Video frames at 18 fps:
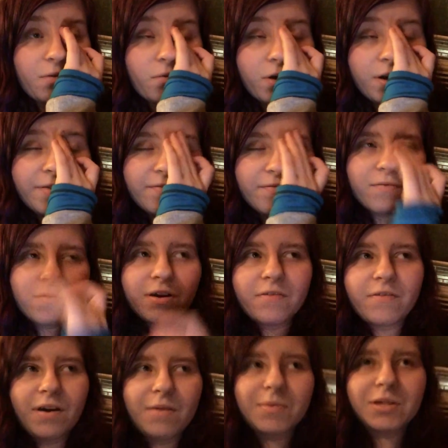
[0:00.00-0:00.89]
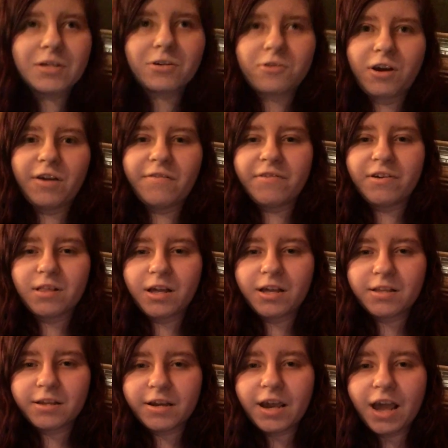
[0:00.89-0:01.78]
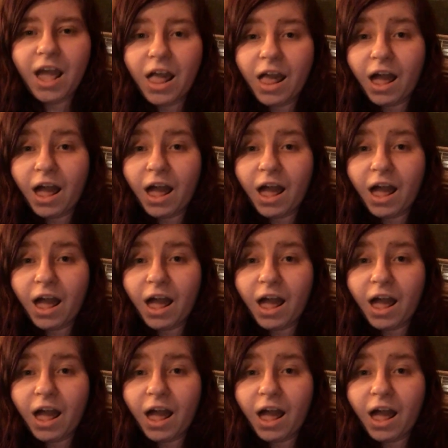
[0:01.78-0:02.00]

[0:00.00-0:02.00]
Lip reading: What have I been craving lately?